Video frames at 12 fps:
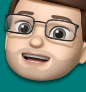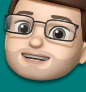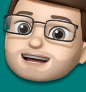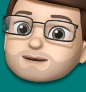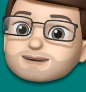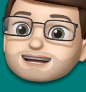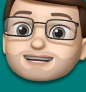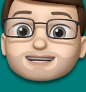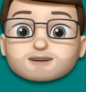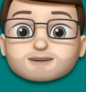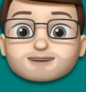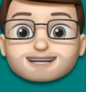That means
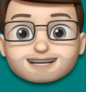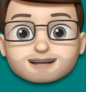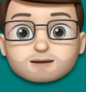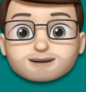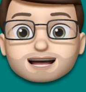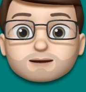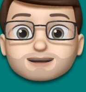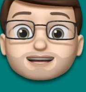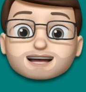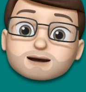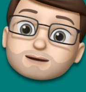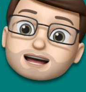your video will now be
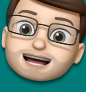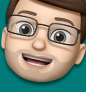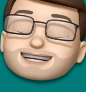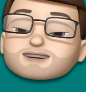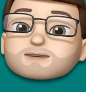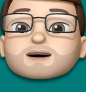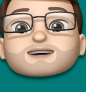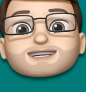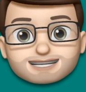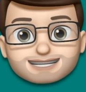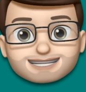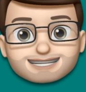sat behind your
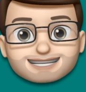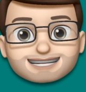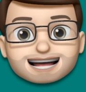postcard,